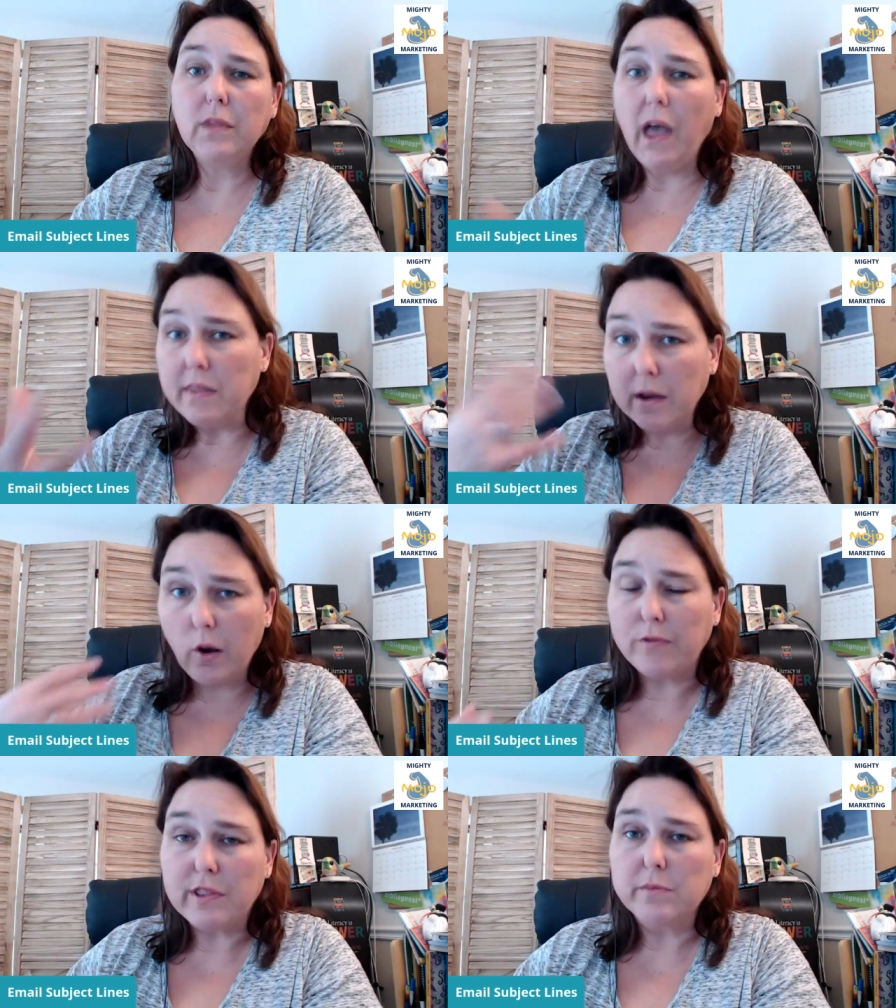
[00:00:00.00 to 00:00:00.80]
And then
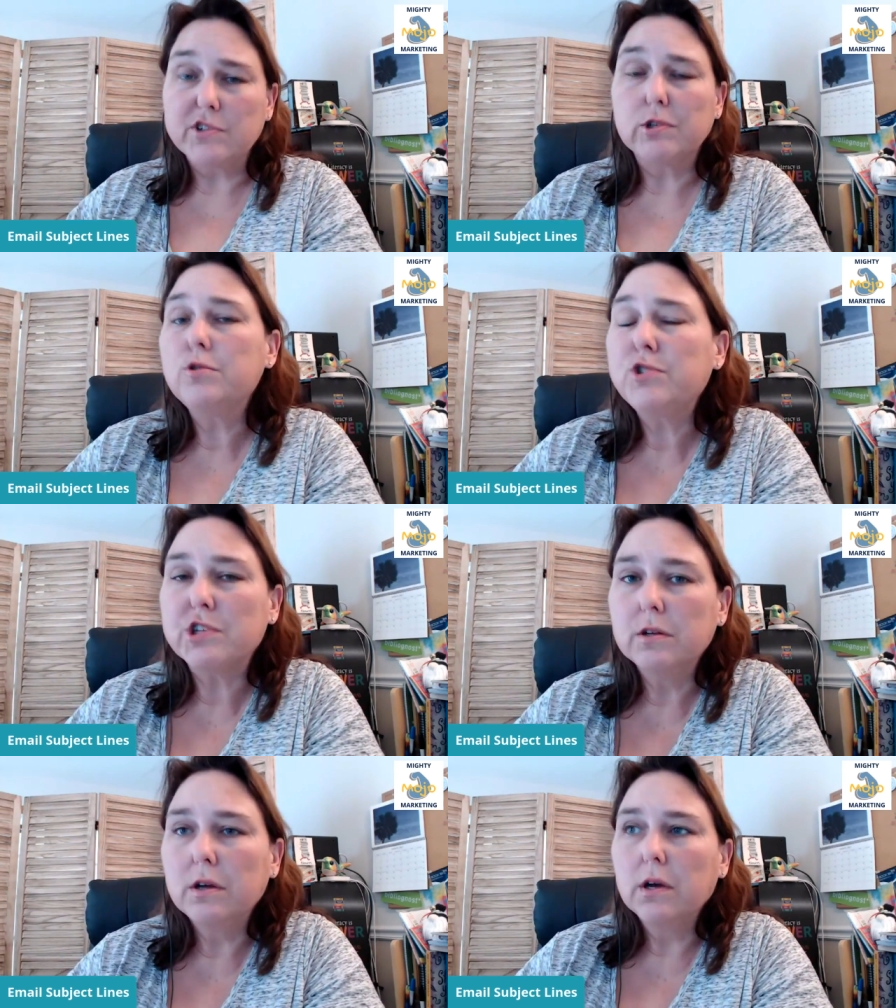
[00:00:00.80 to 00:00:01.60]
offer them a
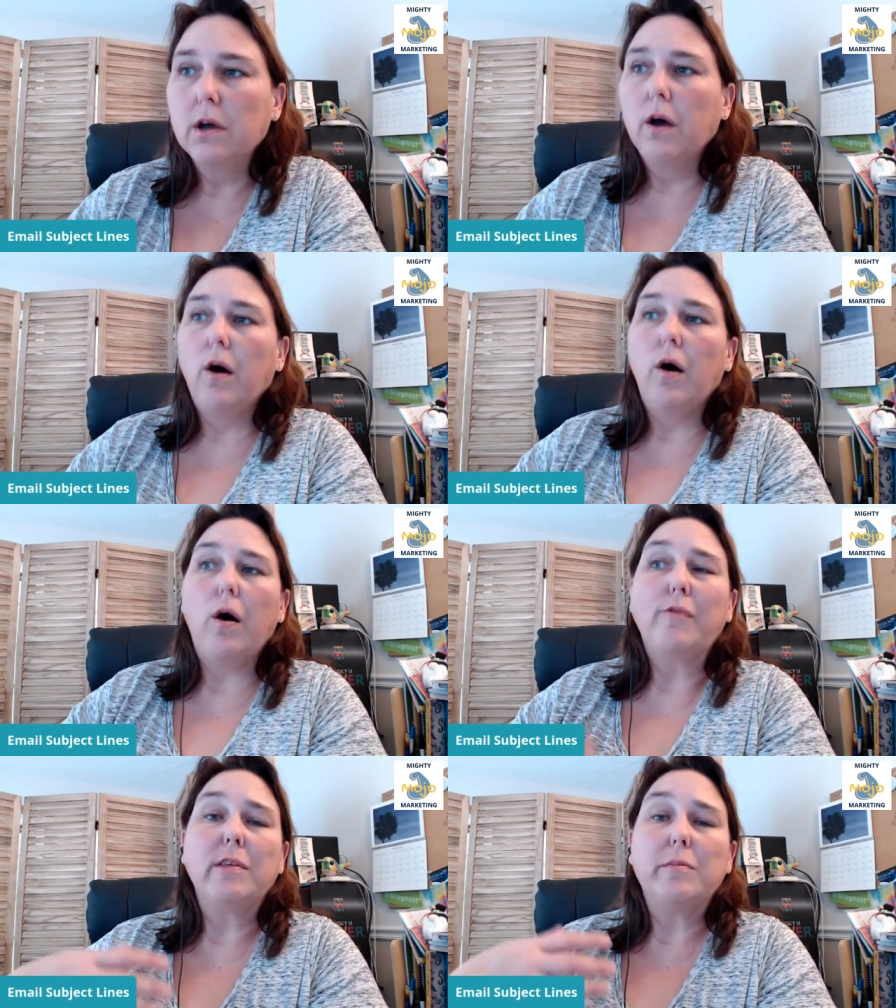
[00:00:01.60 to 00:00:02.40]
solution,
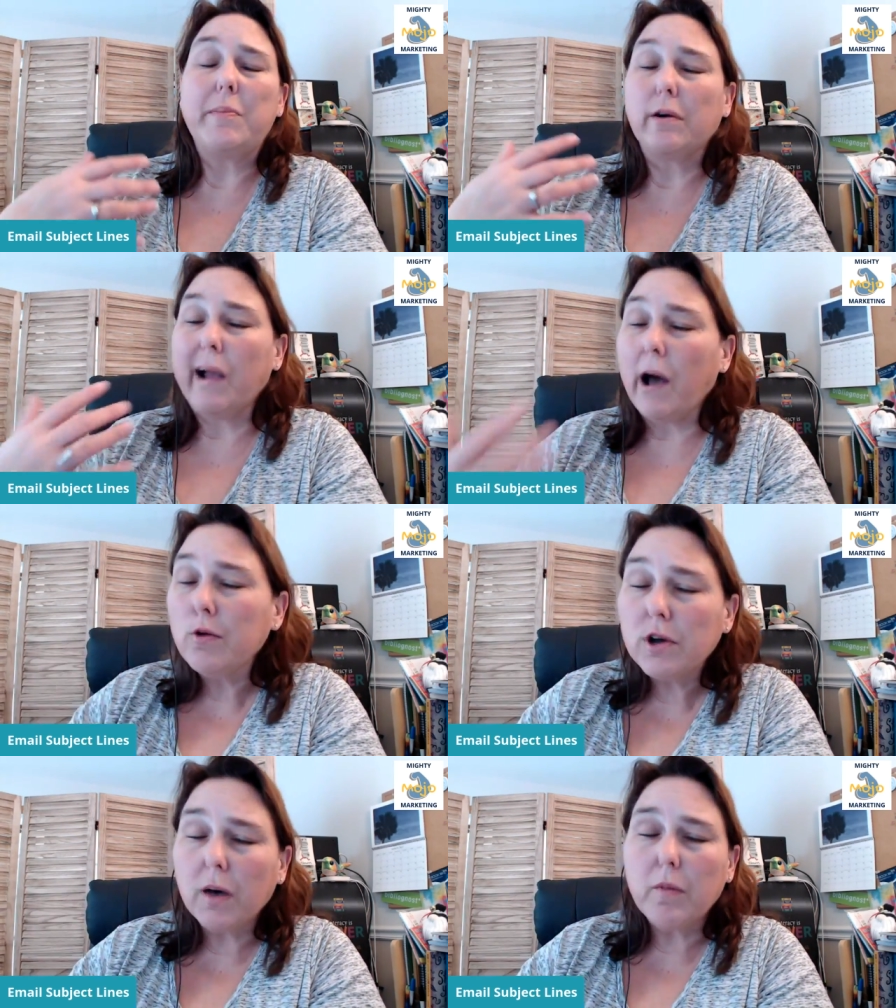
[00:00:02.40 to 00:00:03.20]
offer them a better
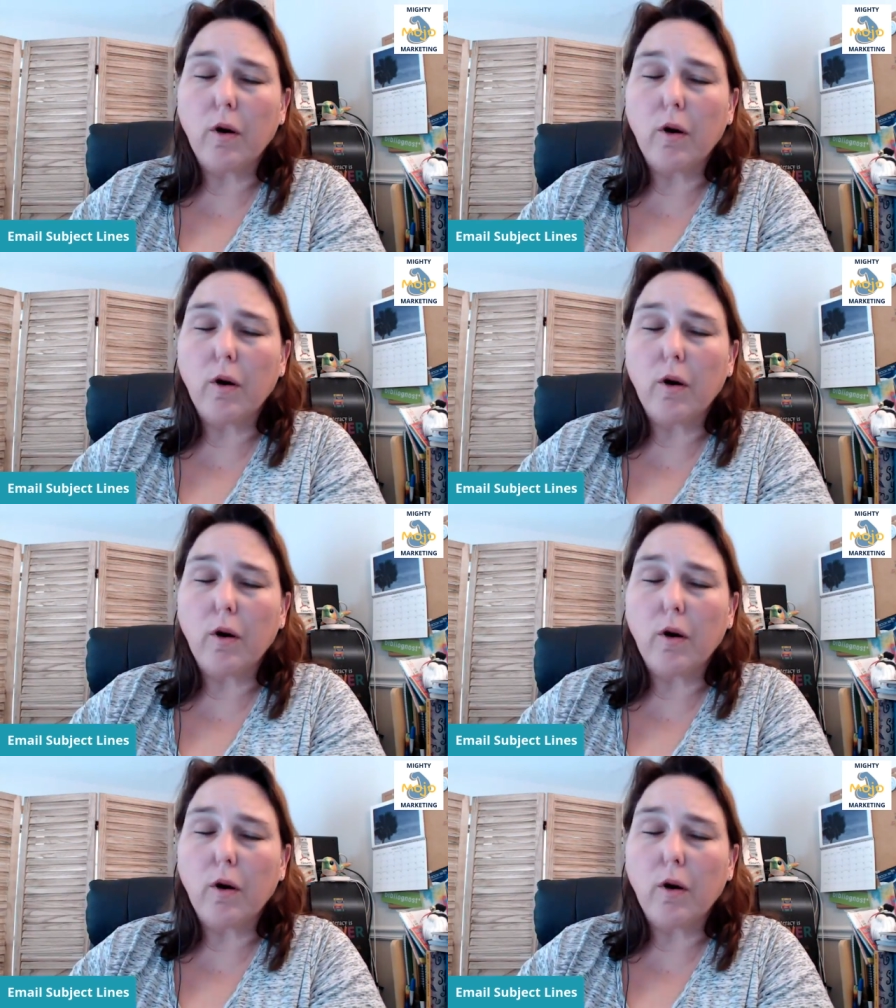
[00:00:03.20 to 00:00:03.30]
outcome,